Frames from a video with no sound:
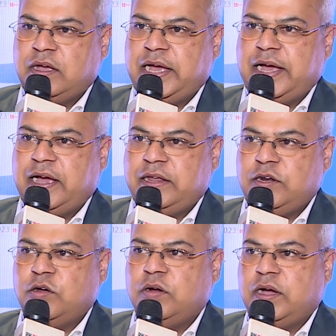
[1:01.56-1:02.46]

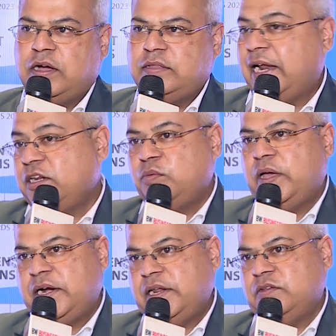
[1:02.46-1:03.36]
That is
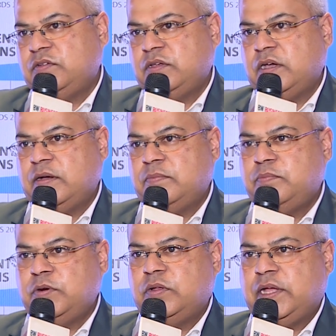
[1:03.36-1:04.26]
where it is.
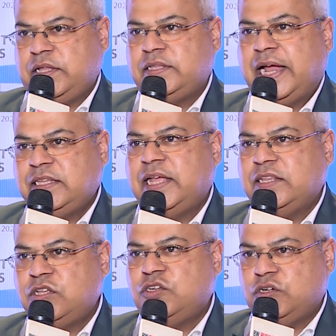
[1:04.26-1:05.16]
I think
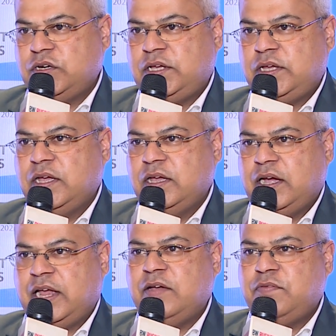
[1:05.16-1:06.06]
that's a journey,
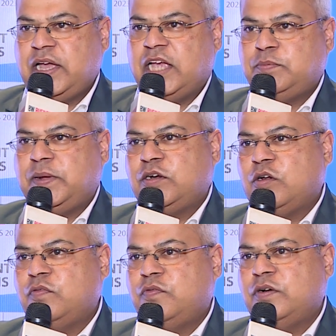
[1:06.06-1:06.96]
and every aspect
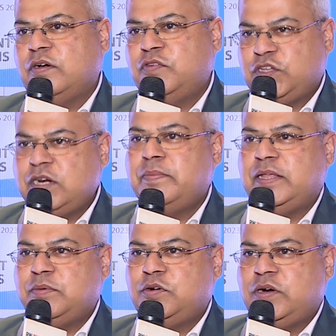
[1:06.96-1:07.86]
of facility
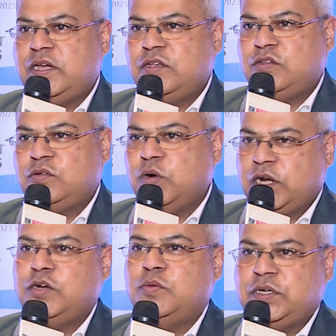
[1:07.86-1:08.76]
management today is
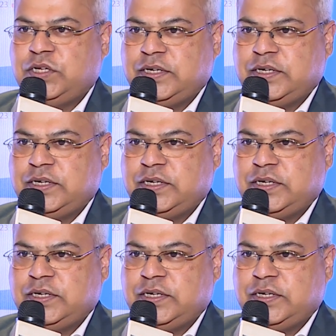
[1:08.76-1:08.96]
working towards